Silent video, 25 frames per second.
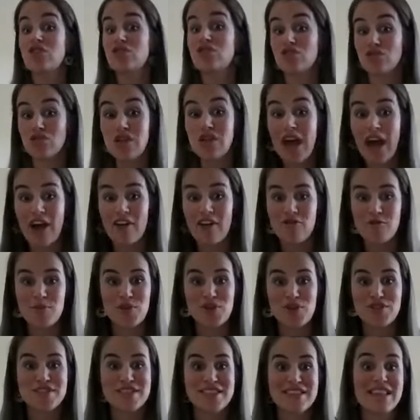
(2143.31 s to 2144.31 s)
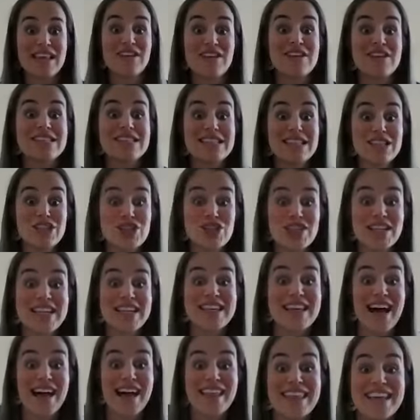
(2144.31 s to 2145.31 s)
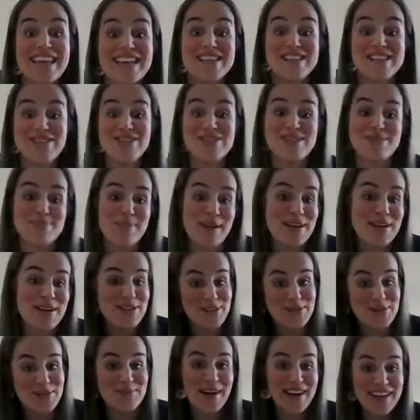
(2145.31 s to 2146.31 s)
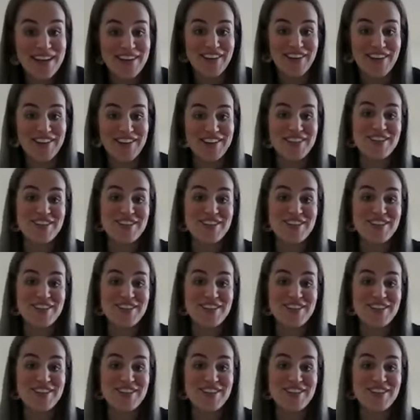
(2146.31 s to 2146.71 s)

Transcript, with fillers: do have because there is literally nothing to spend your money on